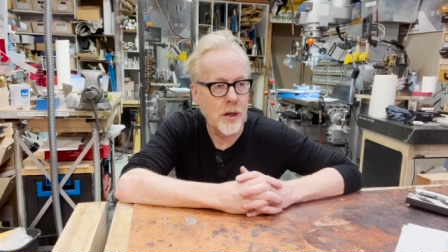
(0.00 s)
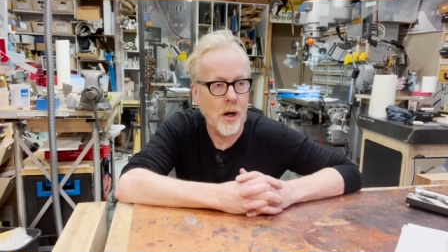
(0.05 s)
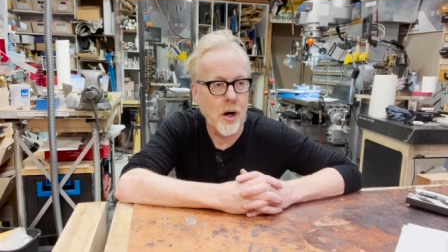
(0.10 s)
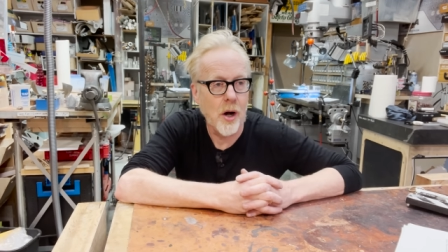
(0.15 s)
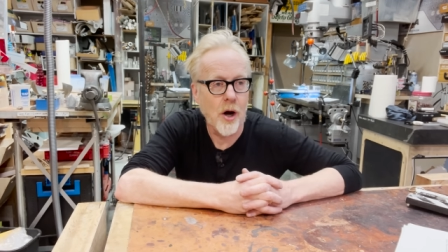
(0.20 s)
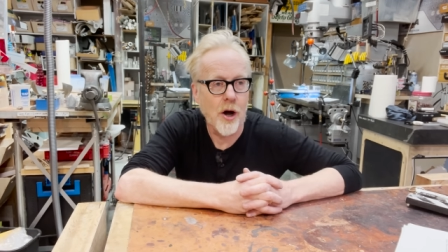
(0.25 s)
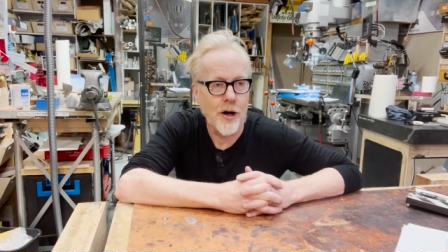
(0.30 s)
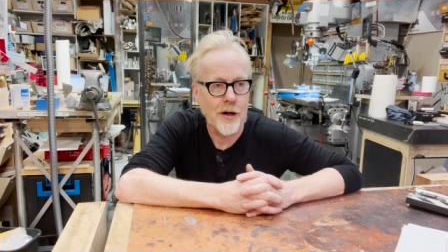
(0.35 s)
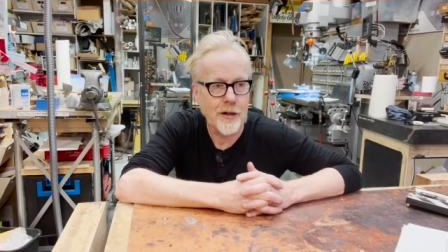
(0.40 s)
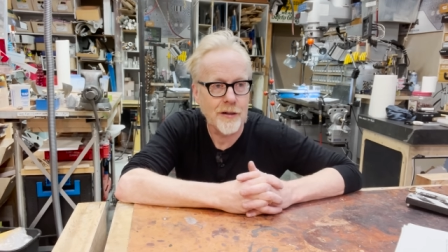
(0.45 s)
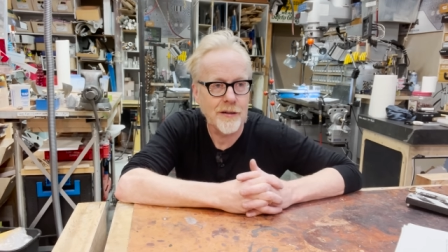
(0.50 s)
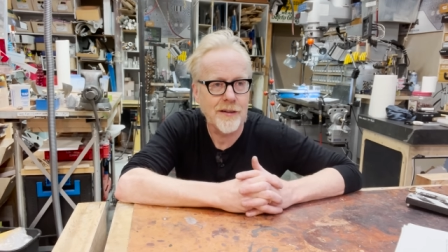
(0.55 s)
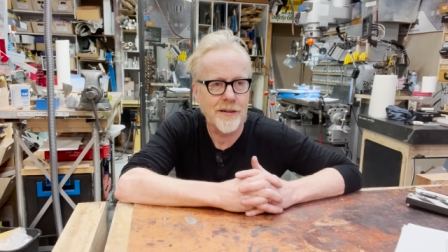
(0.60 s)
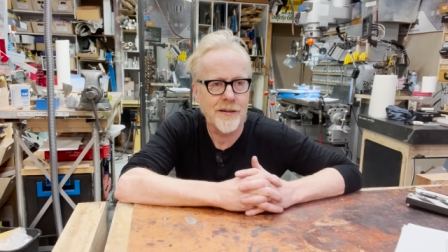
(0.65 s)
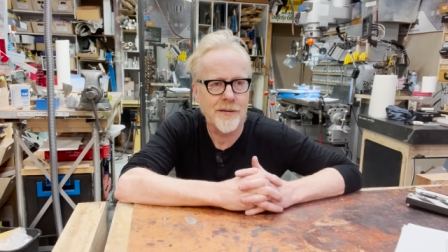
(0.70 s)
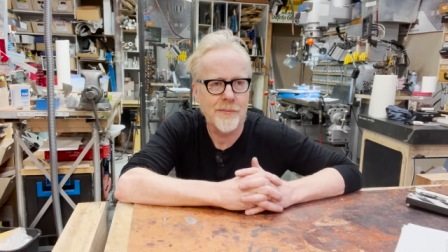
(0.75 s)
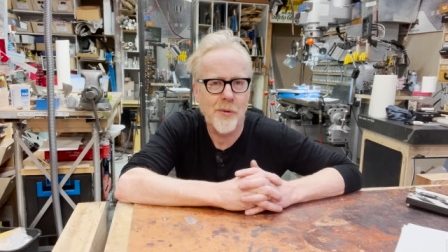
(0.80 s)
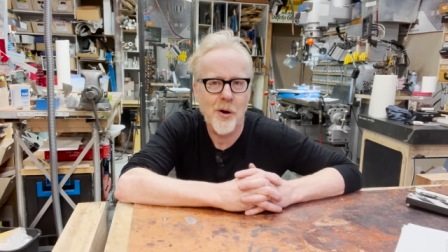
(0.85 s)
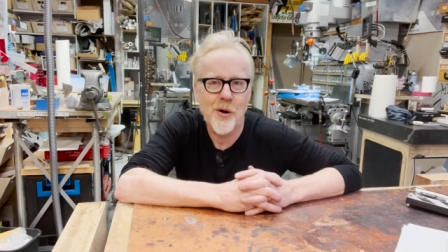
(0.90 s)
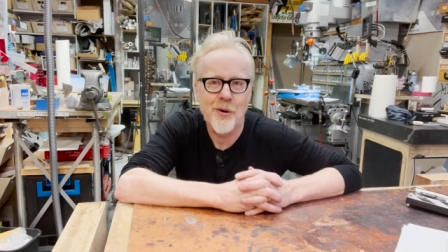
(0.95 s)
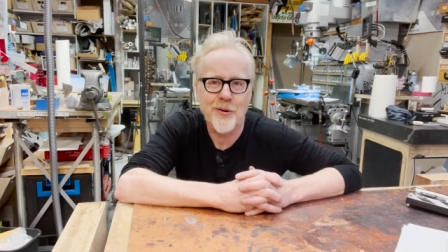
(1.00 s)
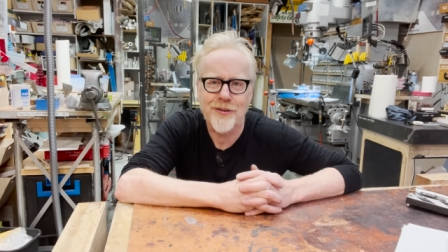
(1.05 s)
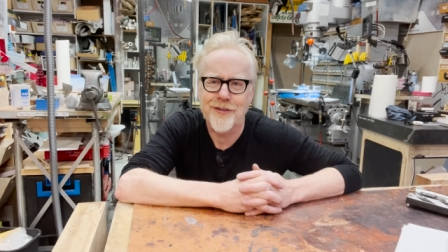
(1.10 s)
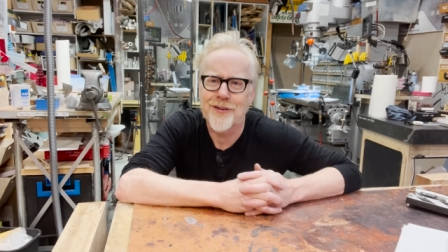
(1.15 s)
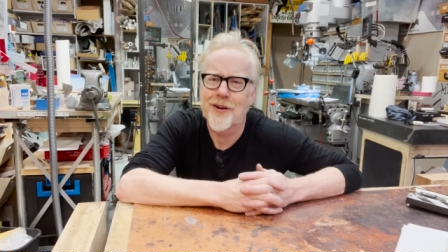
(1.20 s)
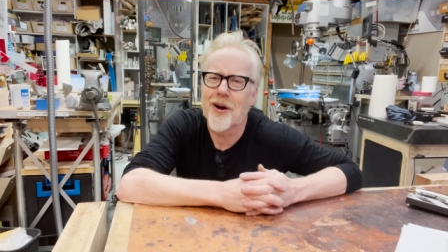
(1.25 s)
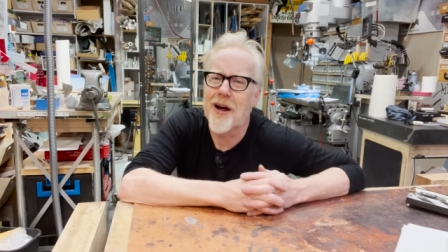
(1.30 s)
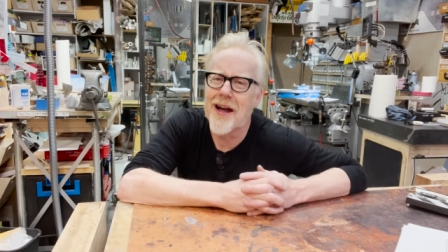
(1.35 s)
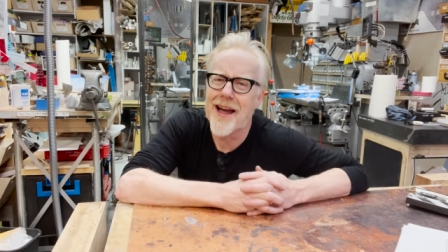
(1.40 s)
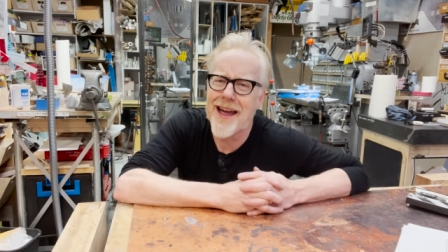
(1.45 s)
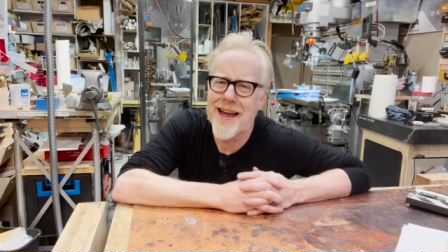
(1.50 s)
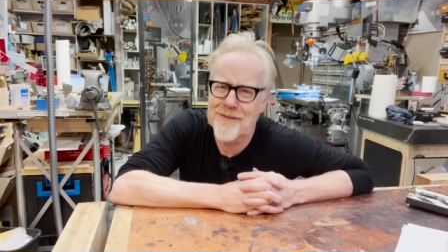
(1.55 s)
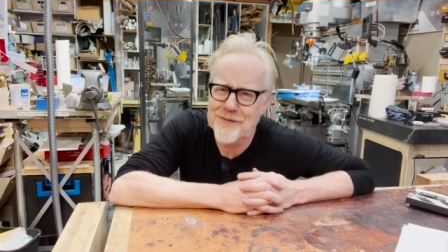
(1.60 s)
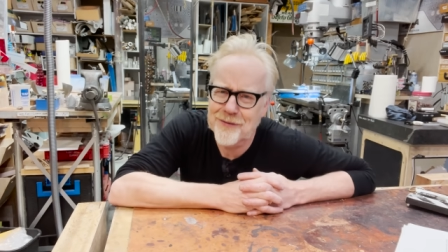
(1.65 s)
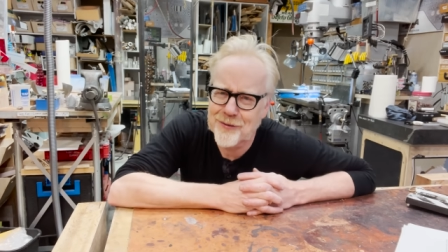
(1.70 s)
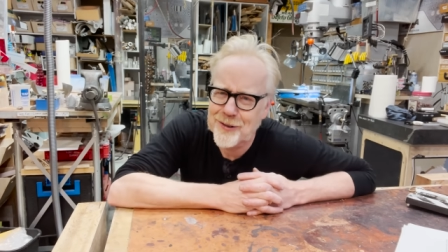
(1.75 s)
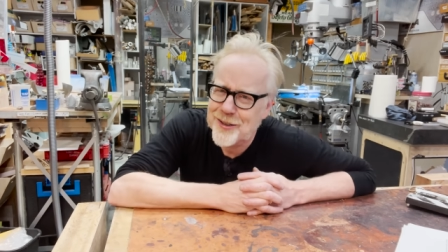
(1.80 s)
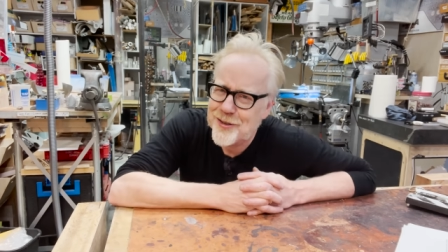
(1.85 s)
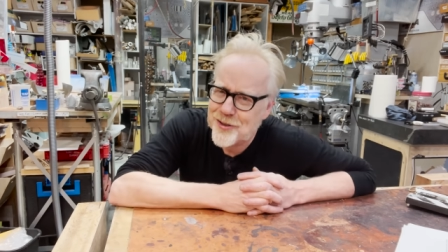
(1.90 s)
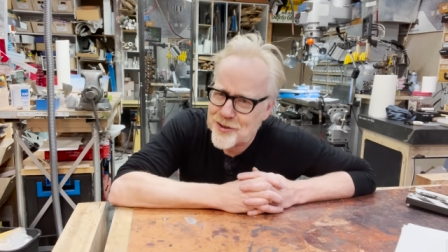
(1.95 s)
almost
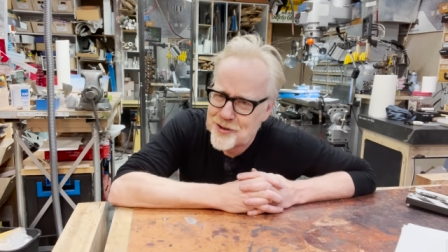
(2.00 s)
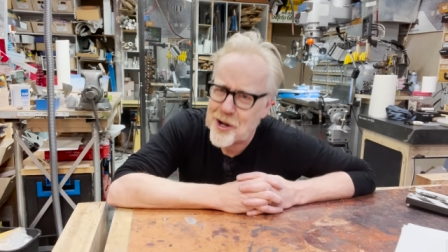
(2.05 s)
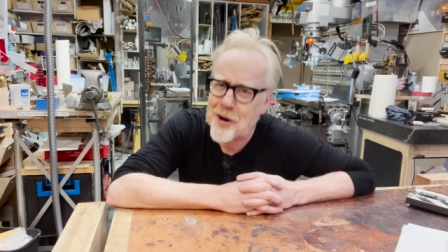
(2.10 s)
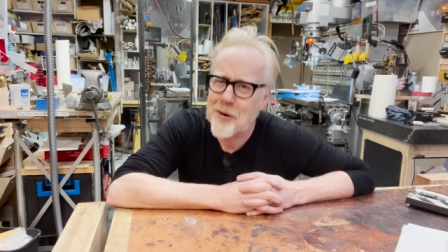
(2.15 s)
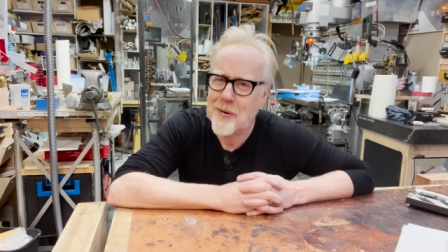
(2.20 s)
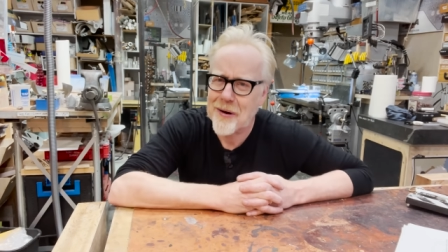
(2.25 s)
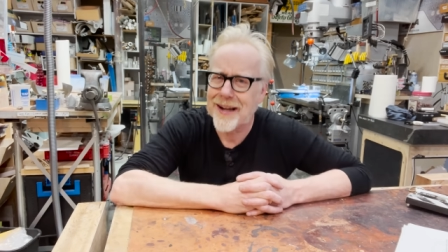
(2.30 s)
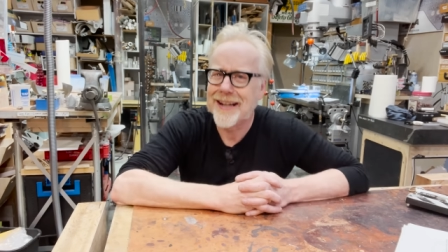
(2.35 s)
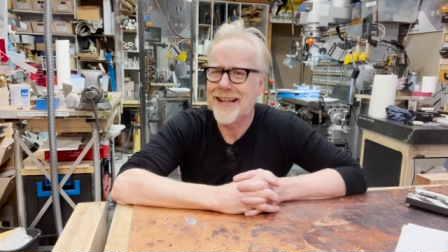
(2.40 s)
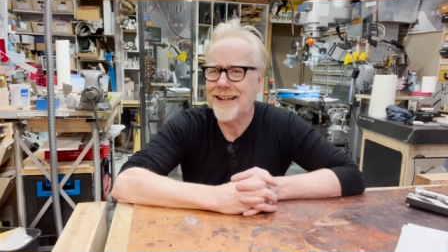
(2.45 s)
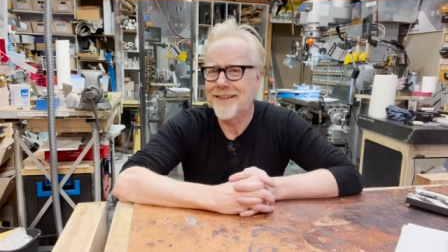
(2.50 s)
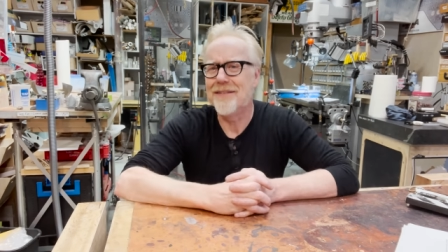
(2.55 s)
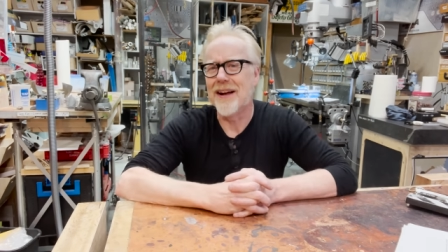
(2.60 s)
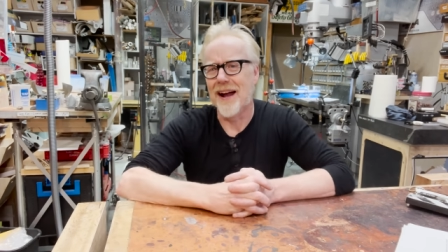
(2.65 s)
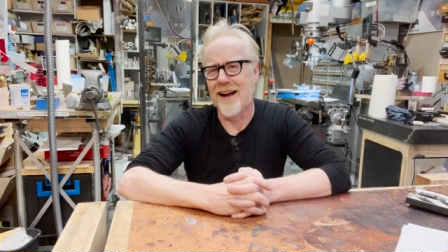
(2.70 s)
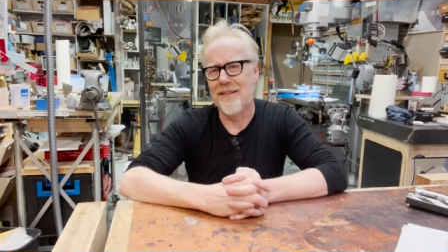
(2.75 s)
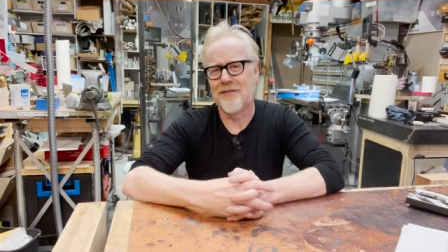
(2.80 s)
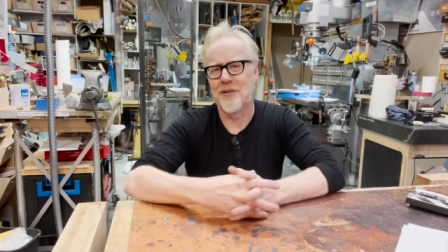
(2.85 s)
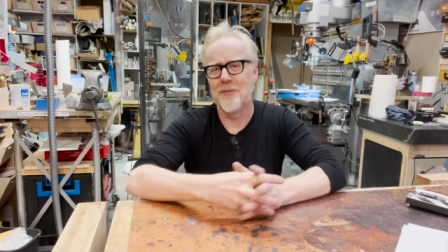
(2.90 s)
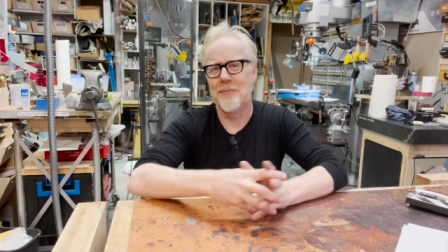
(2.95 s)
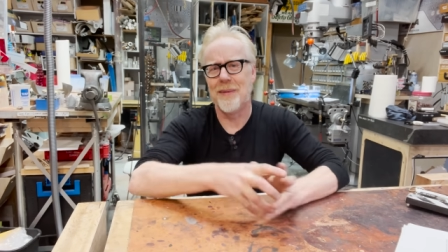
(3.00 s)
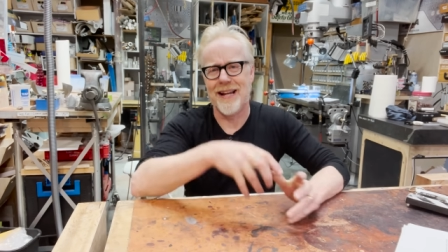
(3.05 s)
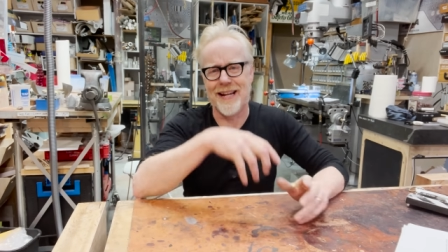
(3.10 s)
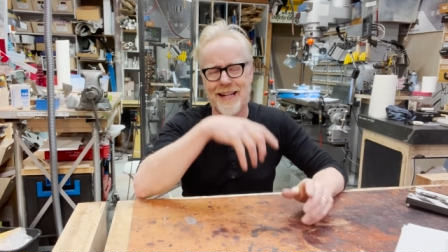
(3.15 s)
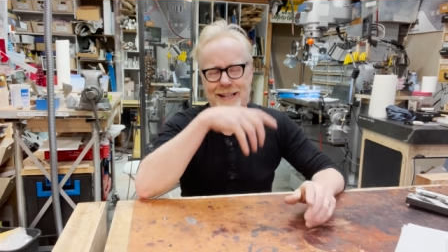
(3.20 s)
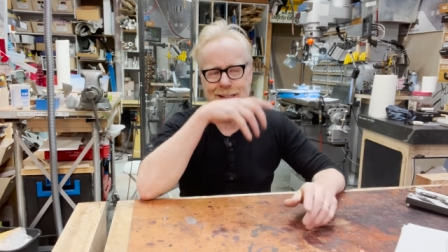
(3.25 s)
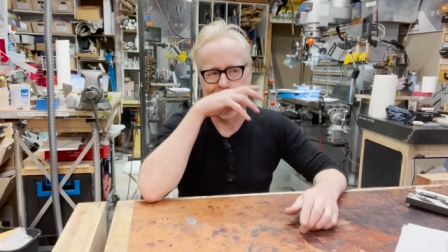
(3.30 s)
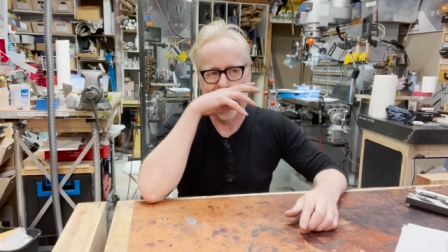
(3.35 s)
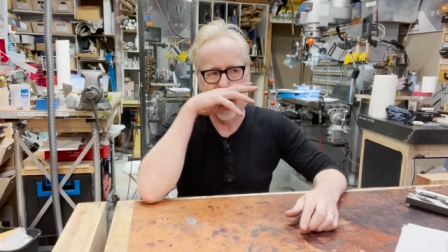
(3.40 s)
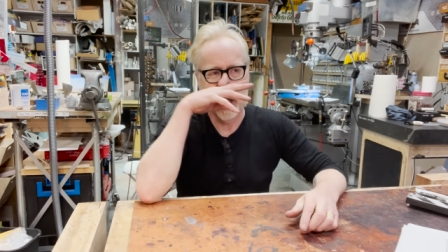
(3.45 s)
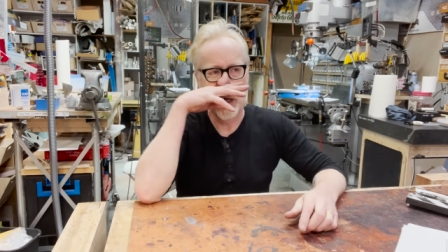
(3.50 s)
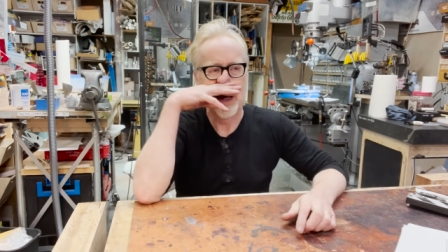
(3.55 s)
every show I have ever made.